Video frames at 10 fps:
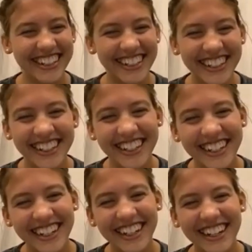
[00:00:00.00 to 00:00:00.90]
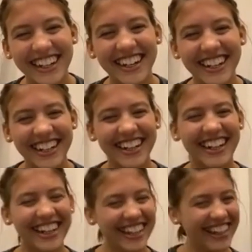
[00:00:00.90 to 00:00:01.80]

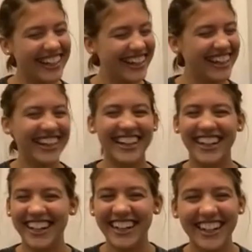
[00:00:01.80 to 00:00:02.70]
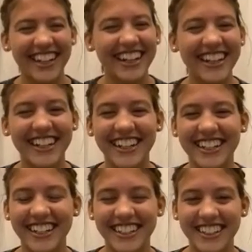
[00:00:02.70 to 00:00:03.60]

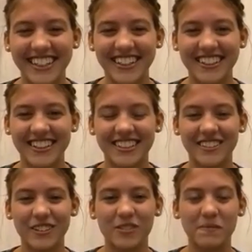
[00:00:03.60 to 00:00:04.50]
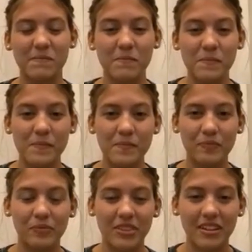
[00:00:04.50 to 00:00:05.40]

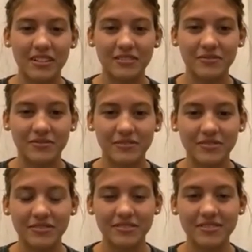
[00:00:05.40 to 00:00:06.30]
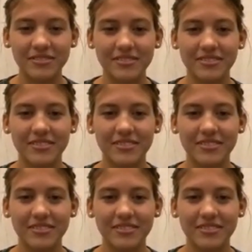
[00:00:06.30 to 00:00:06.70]
The person shown says nothing.